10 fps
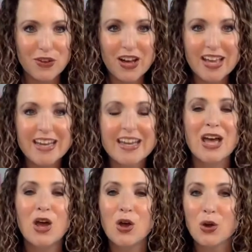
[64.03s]
fun,
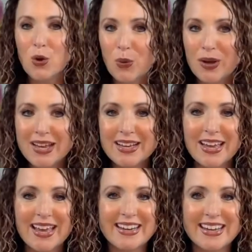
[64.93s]
quick,
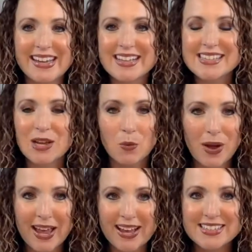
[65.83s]
and easy
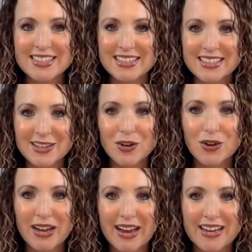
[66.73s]
way to get
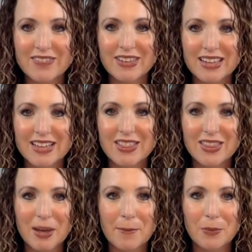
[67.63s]
creative in
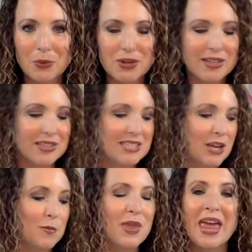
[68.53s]
the morning.
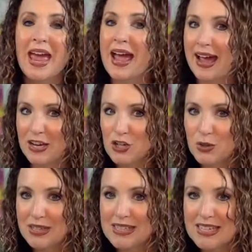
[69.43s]
So as you
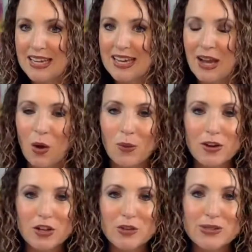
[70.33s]
can see, we
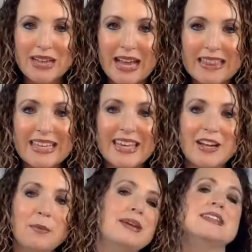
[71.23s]
are using a little
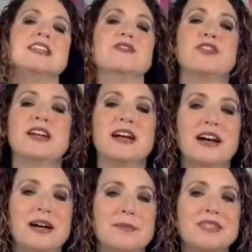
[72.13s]
bit different
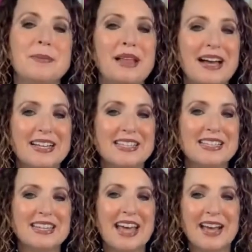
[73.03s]
supplies
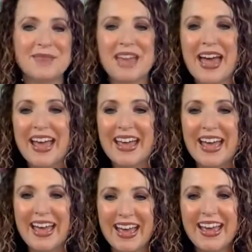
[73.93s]
today.
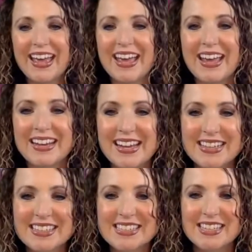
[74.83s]
Hey,
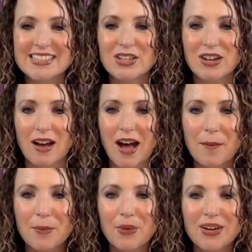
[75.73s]
Nancy says, good
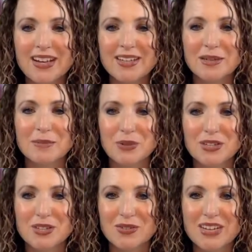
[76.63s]
hot morning. Good
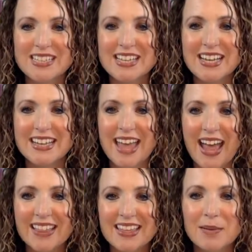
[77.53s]
morning, Teresa and
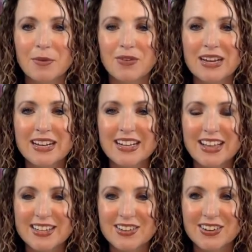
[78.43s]
Kathy and Marina.
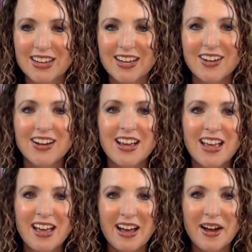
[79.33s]
Glad y'all are here.
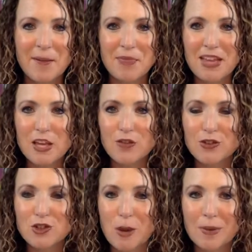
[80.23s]
Thank you for
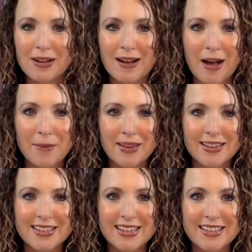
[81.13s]
dropping a comment
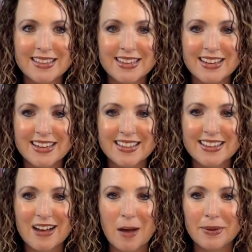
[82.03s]
in the
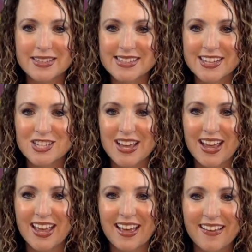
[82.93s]
comment section.
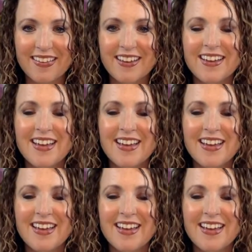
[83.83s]
Hey, Ella,